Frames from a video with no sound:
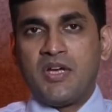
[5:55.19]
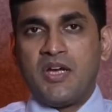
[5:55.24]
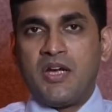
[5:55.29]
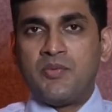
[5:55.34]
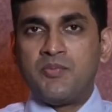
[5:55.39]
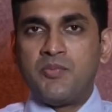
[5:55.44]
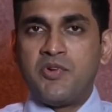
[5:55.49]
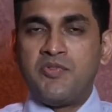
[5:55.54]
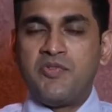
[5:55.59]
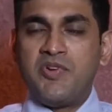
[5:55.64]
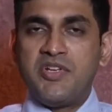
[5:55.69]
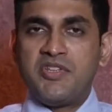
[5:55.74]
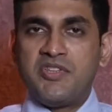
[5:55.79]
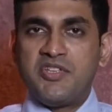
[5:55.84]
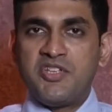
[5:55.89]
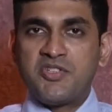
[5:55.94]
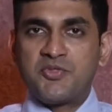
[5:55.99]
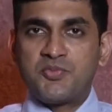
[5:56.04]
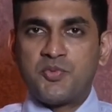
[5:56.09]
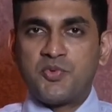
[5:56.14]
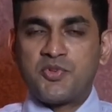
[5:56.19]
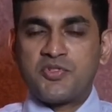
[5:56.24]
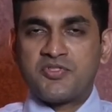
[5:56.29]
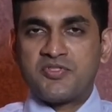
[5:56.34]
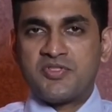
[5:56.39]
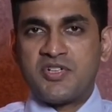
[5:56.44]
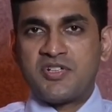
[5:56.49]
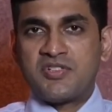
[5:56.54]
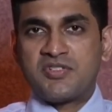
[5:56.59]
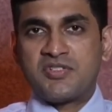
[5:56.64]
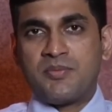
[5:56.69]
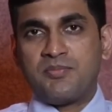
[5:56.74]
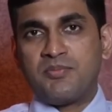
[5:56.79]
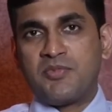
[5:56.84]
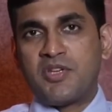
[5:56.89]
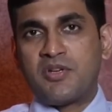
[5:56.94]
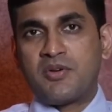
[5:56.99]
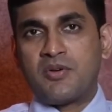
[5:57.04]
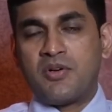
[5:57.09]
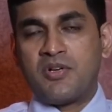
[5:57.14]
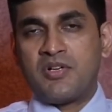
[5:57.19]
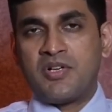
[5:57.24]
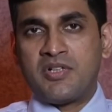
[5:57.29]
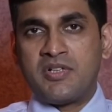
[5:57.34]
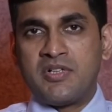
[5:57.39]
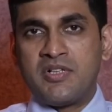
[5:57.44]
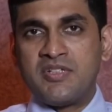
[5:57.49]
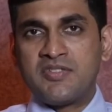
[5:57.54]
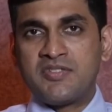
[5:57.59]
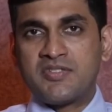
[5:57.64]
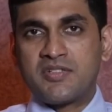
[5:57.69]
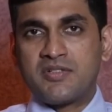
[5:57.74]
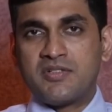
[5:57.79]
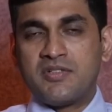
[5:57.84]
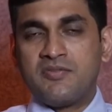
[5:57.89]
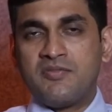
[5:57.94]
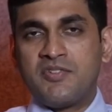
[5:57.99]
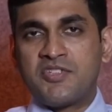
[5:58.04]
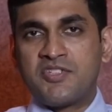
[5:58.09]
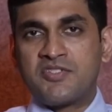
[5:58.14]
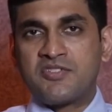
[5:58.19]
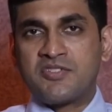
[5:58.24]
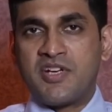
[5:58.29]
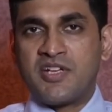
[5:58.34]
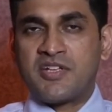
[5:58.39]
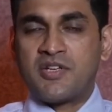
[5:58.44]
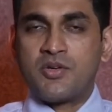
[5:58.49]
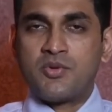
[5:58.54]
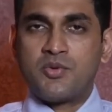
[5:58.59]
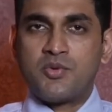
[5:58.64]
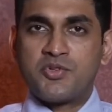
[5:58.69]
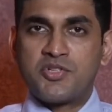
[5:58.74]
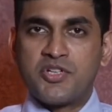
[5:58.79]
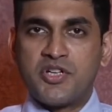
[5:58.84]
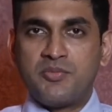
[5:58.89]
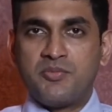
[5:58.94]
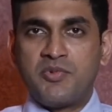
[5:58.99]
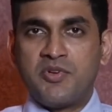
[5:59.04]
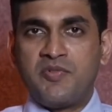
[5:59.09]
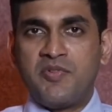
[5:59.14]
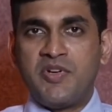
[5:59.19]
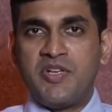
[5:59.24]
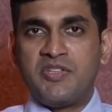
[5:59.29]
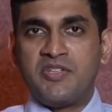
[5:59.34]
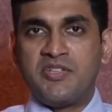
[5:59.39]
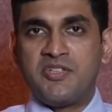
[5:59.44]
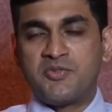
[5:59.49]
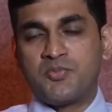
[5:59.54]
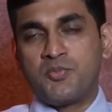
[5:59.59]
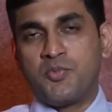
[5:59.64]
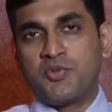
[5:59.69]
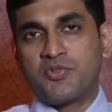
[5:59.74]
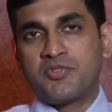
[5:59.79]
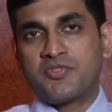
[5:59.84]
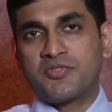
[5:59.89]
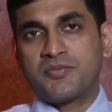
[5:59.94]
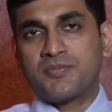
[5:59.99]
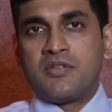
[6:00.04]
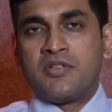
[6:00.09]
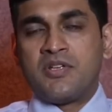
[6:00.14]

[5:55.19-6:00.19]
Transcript: and between these bones there is something called a disc, which is like a cushion between these bones.